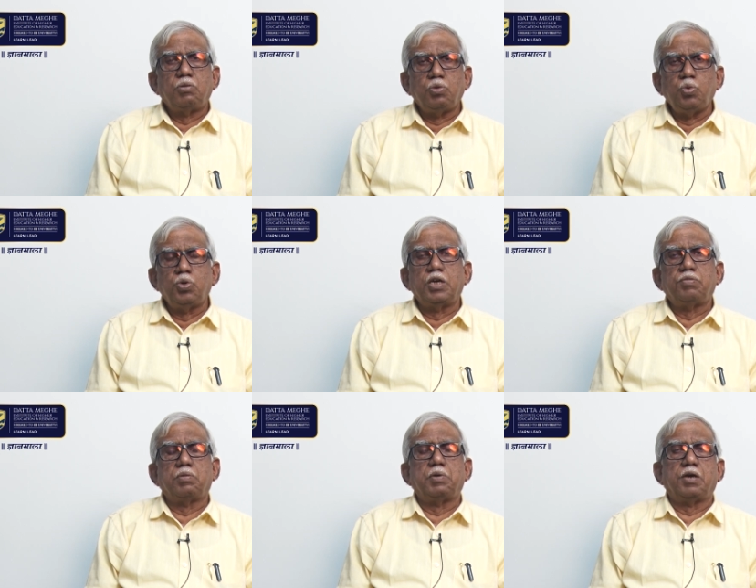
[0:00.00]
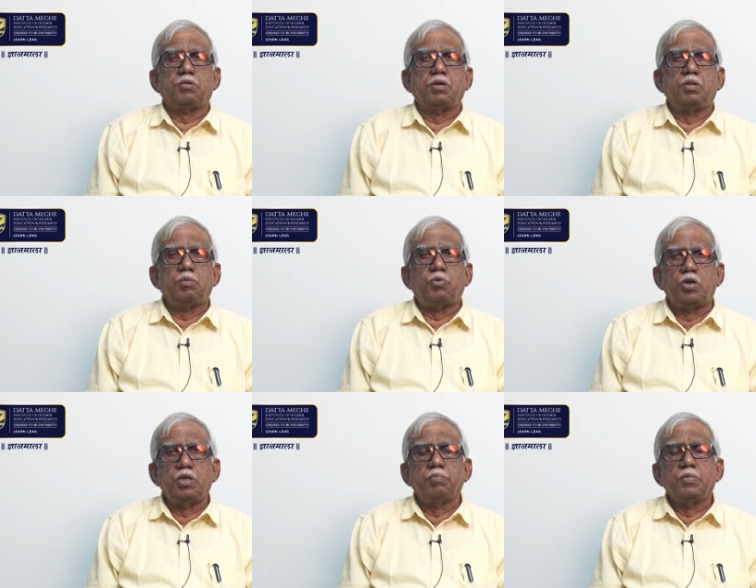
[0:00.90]
two types of action on the
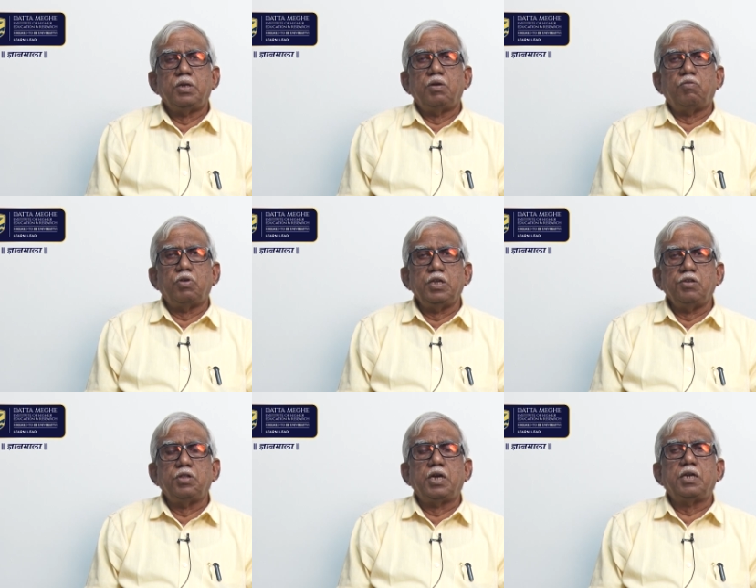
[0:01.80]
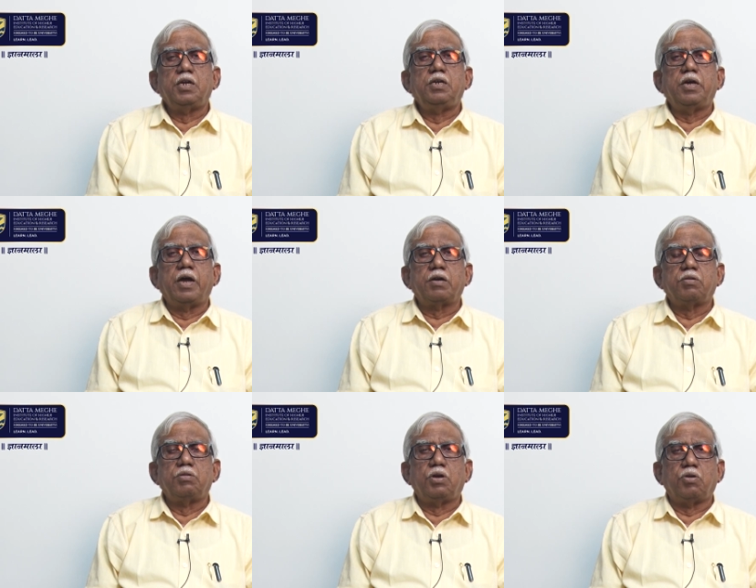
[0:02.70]
body. One is that it acts
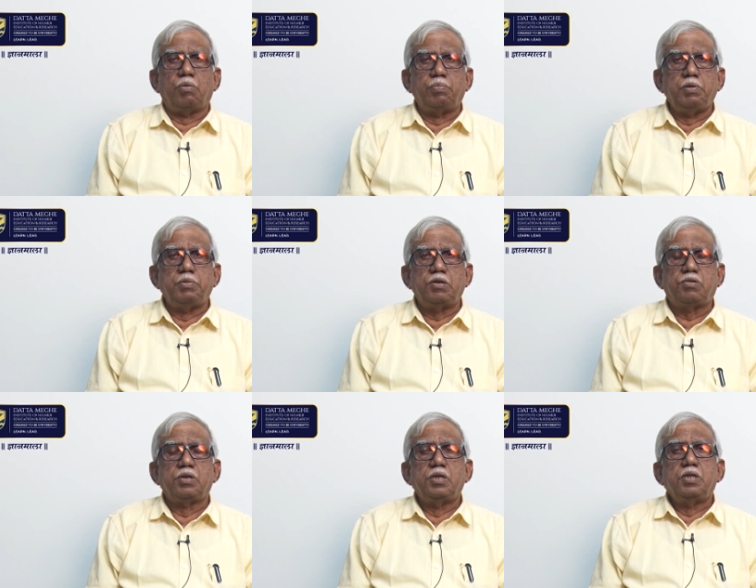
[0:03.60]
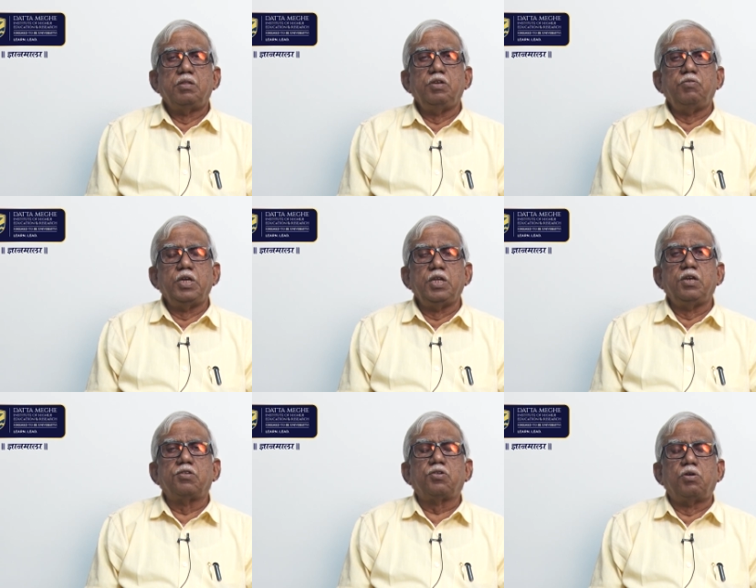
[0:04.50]
on the complements, the
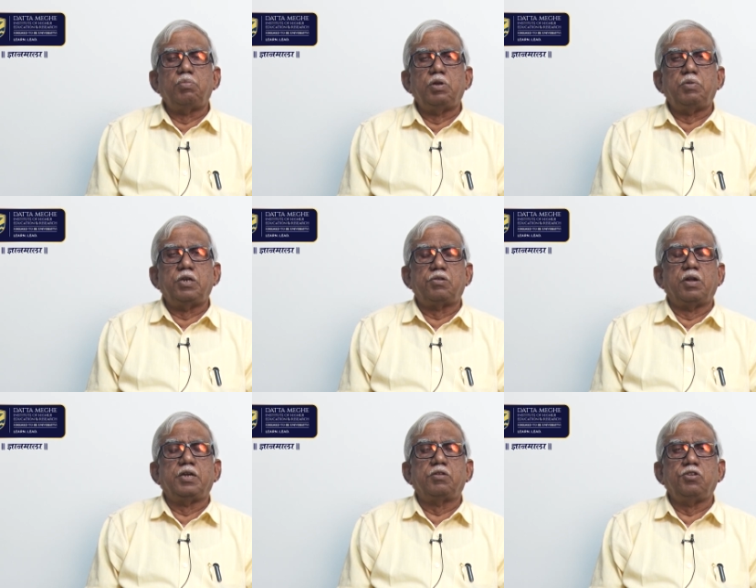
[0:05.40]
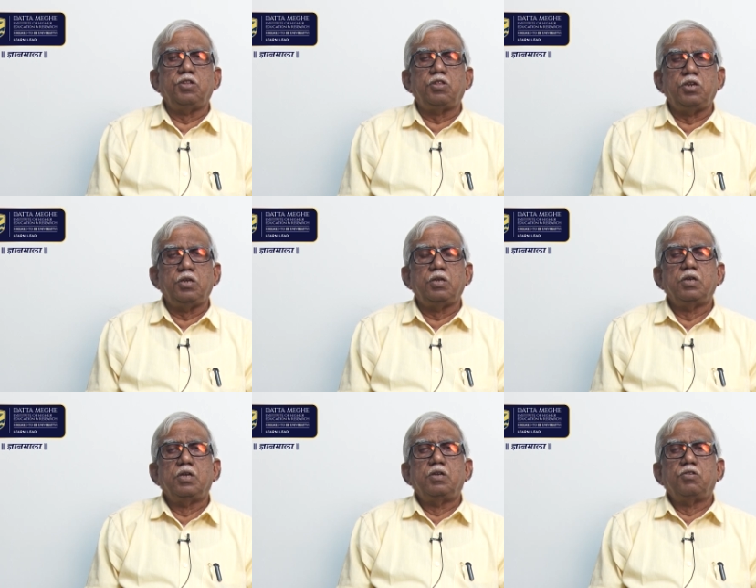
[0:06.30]
various complements like C3,
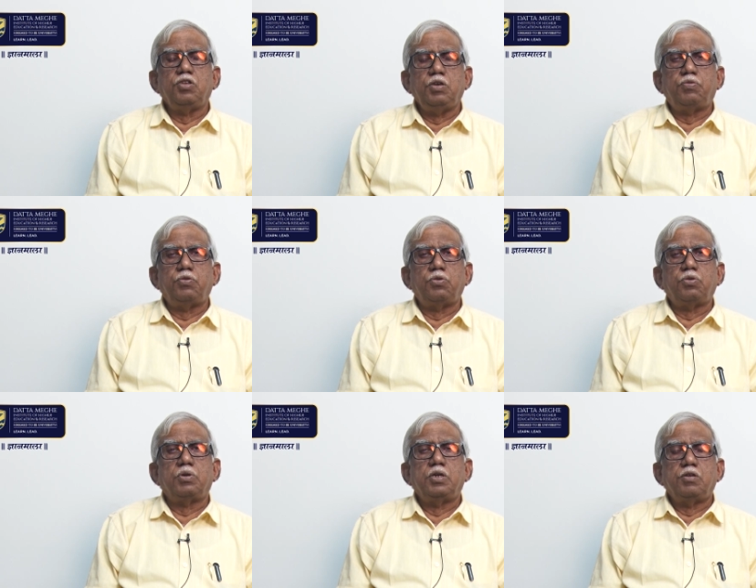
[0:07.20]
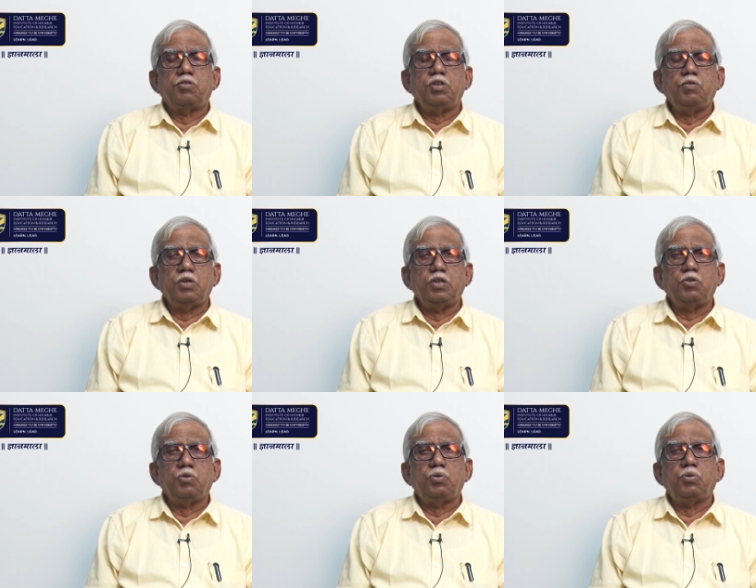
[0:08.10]
C4,
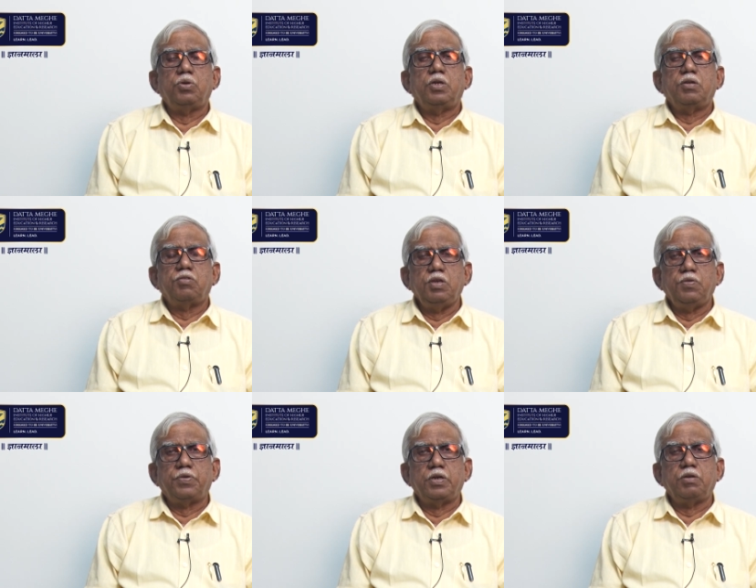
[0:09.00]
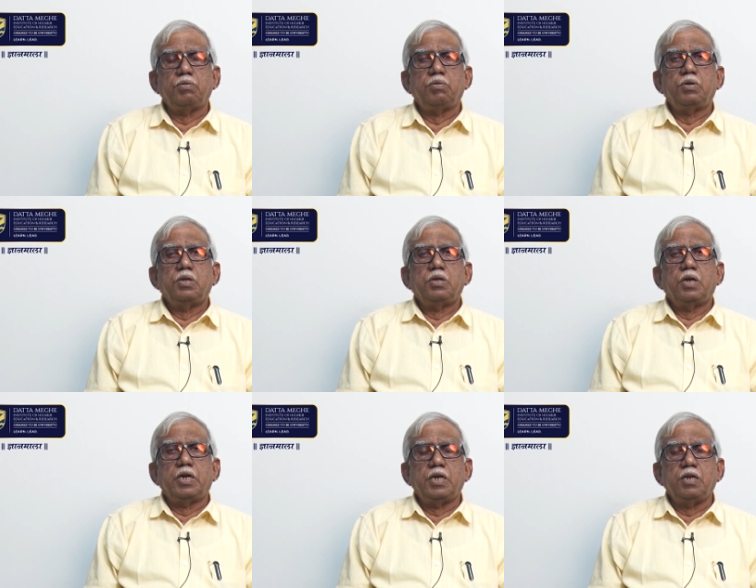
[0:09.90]
C1q, C5
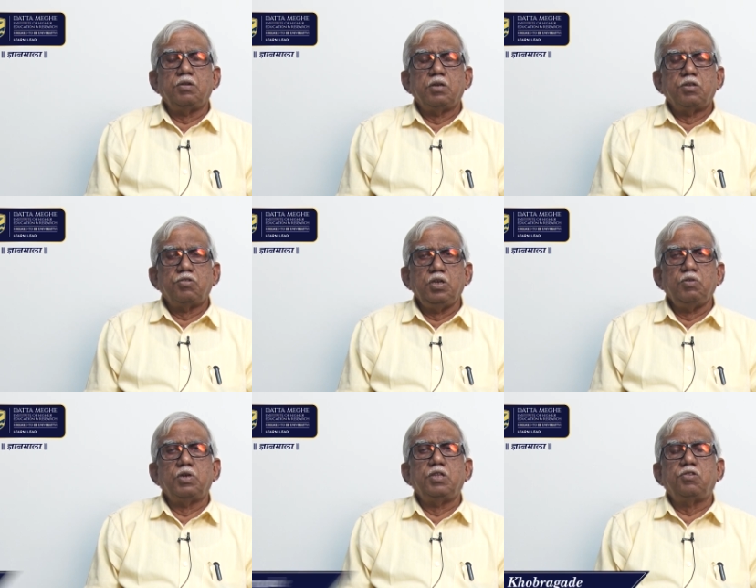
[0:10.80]
and C1,